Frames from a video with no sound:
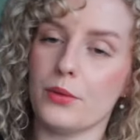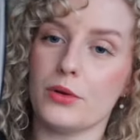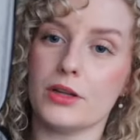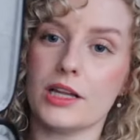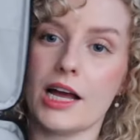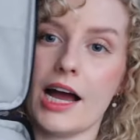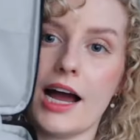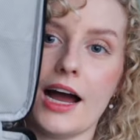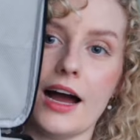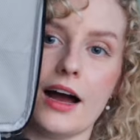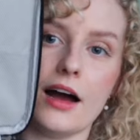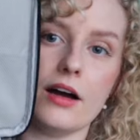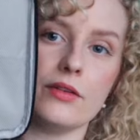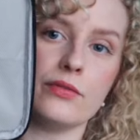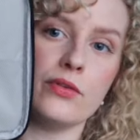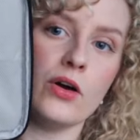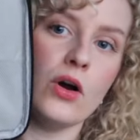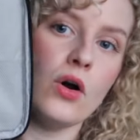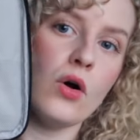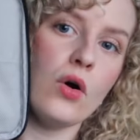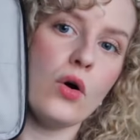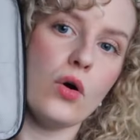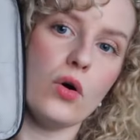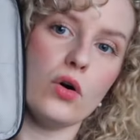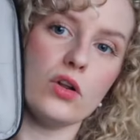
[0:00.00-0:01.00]
will have
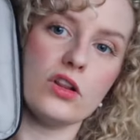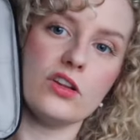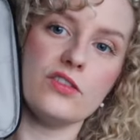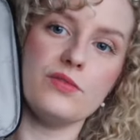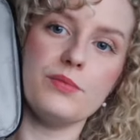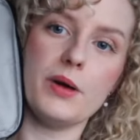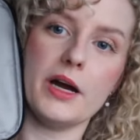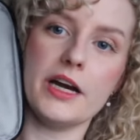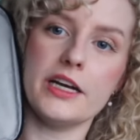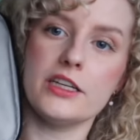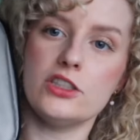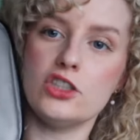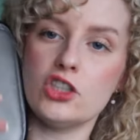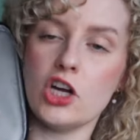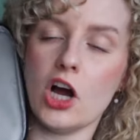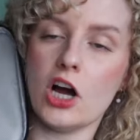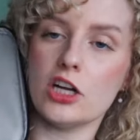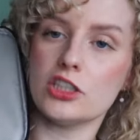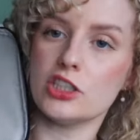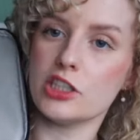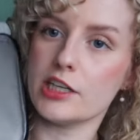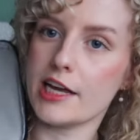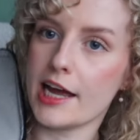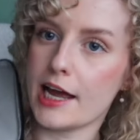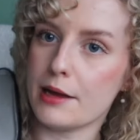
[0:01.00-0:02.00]
all of my
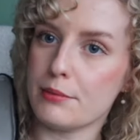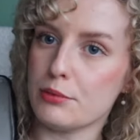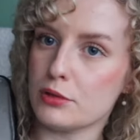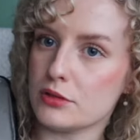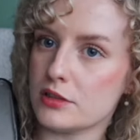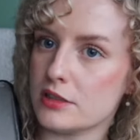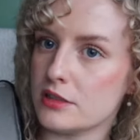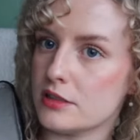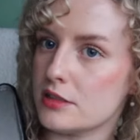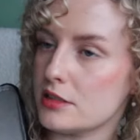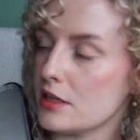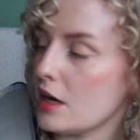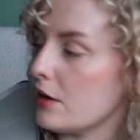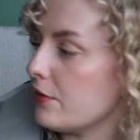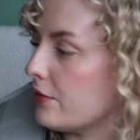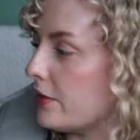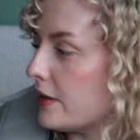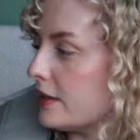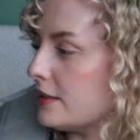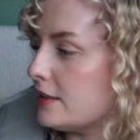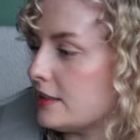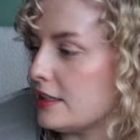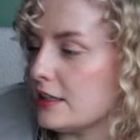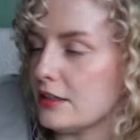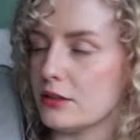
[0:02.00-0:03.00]
charging cables and stuff. They're
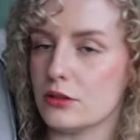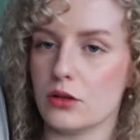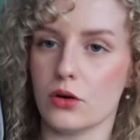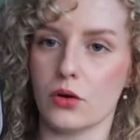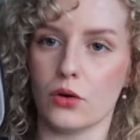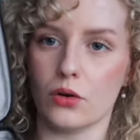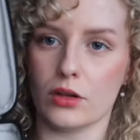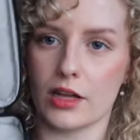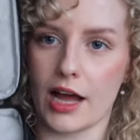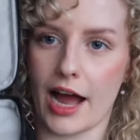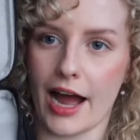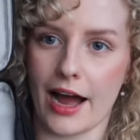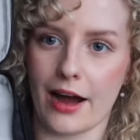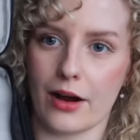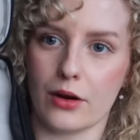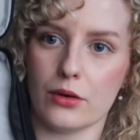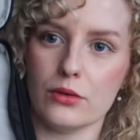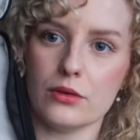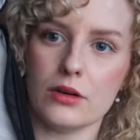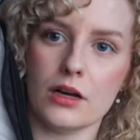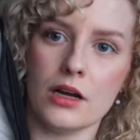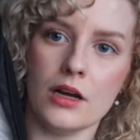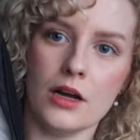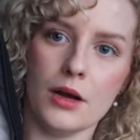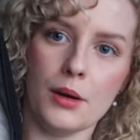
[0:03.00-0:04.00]
still all
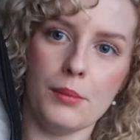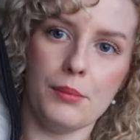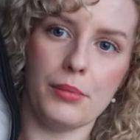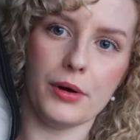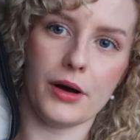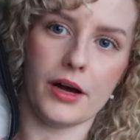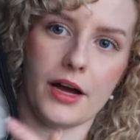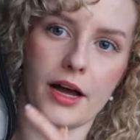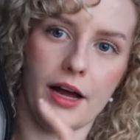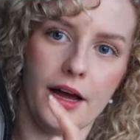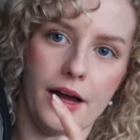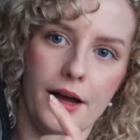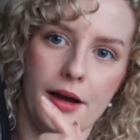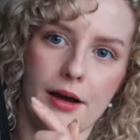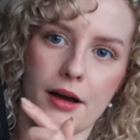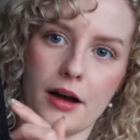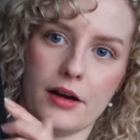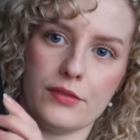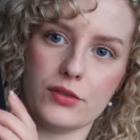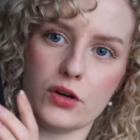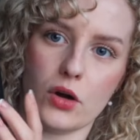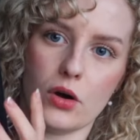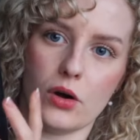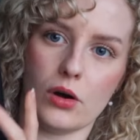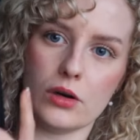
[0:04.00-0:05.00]
out, but
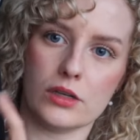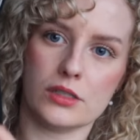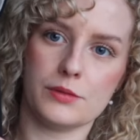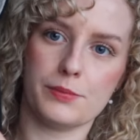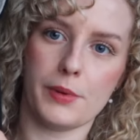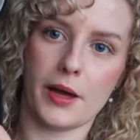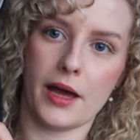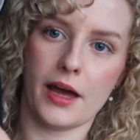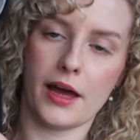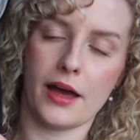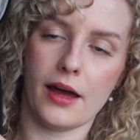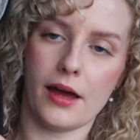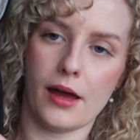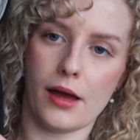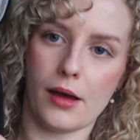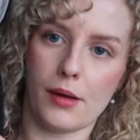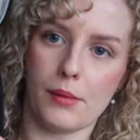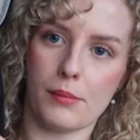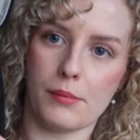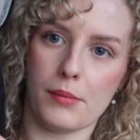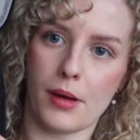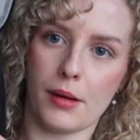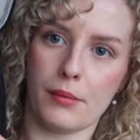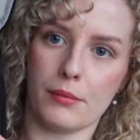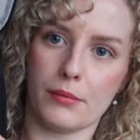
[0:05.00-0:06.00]
I've got a spare
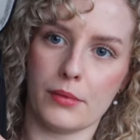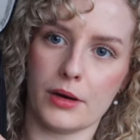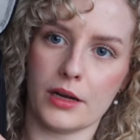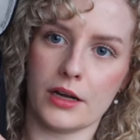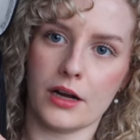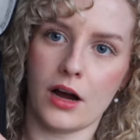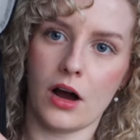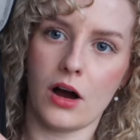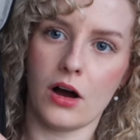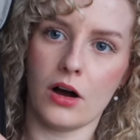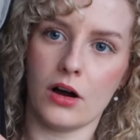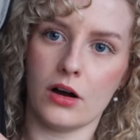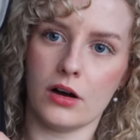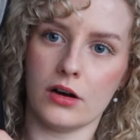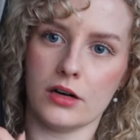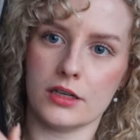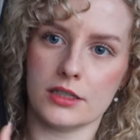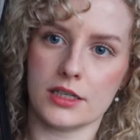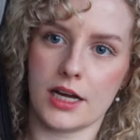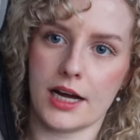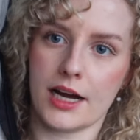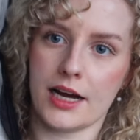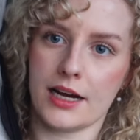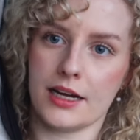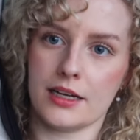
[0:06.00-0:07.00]
memory
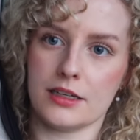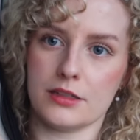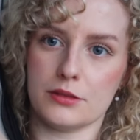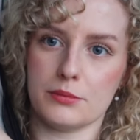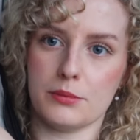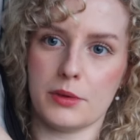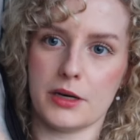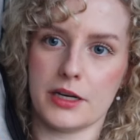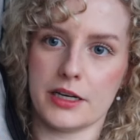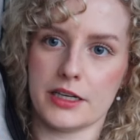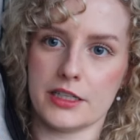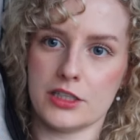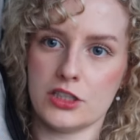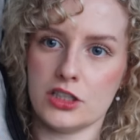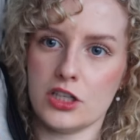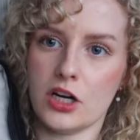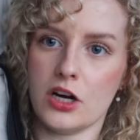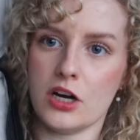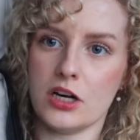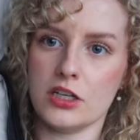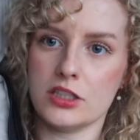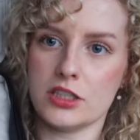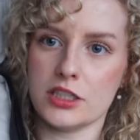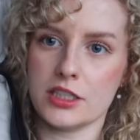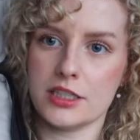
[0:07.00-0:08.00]
card and my
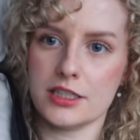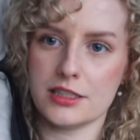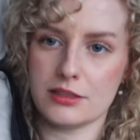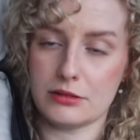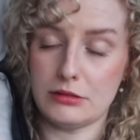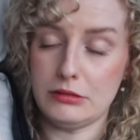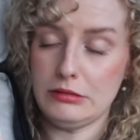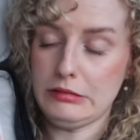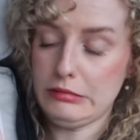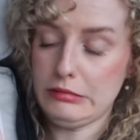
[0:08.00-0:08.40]
chargers,